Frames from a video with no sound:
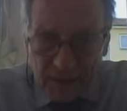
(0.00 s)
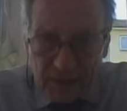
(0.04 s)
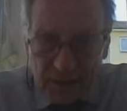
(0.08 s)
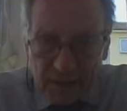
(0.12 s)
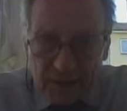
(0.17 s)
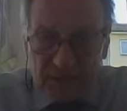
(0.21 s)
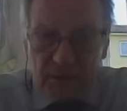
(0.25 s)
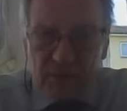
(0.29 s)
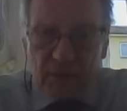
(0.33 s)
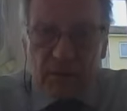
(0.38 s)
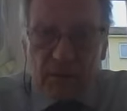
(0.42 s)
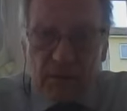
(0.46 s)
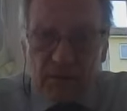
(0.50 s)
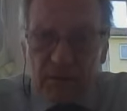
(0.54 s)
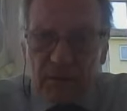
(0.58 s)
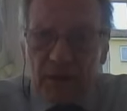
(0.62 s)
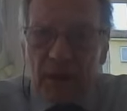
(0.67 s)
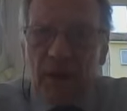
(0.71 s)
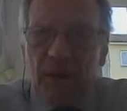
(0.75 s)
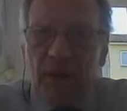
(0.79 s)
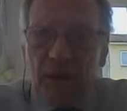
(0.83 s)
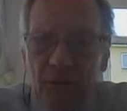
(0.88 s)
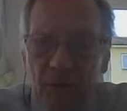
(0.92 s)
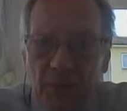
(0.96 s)
So this
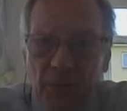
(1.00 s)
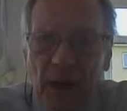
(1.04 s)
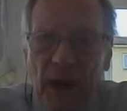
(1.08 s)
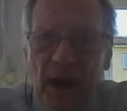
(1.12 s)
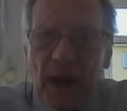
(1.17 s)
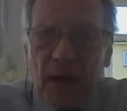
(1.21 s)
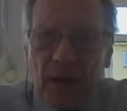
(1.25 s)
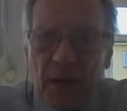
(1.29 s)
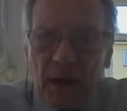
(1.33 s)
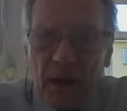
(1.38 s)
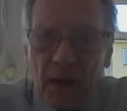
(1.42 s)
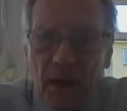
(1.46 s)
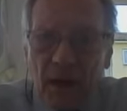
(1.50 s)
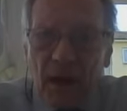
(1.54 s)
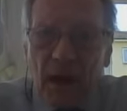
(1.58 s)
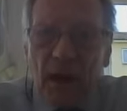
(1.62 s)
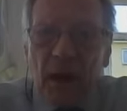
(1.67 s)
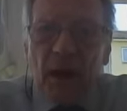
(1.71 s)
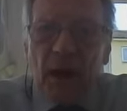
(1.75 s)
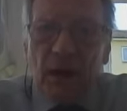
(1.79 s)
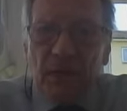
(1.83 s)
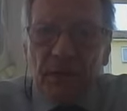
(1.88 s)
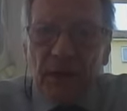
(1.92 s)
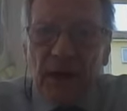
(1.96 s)
goes back
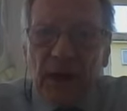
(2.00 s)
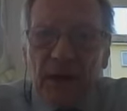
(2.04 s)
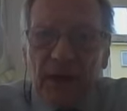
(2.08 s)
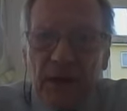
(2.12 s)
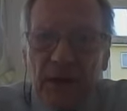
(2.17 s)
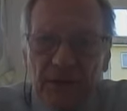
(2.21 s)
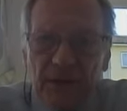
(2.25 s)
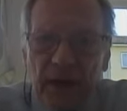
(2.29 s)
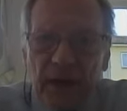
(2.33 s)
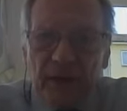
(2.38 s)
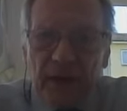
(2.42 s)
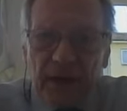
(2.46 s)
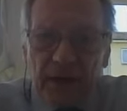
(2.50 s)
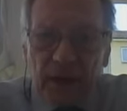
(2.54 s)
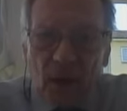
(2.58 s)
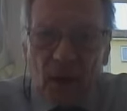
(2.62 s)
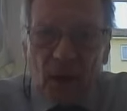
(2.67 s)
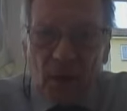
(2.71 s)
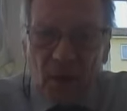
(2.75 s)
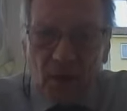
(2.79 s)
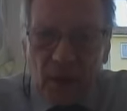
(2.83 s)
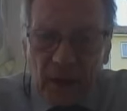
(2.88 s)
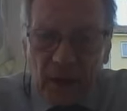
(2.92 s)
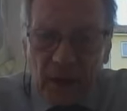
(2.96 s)
a very, very
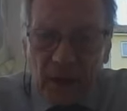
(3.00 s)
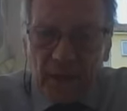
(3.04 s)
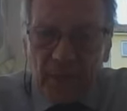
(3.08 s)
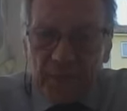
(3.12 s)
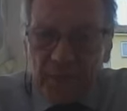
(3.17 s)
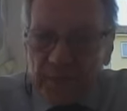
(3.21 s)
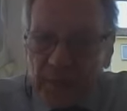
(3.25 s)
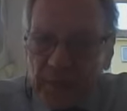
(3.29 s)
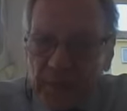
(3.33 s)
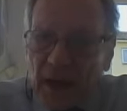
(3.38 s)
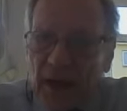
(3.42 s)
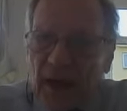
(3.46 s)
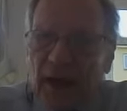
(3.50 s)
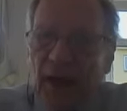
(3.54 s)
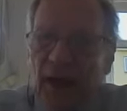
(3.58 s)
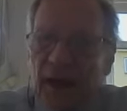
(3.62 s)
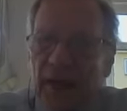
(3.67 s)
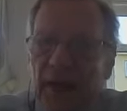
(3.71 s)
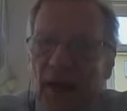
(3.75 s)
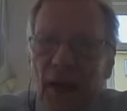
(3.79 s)
long way. And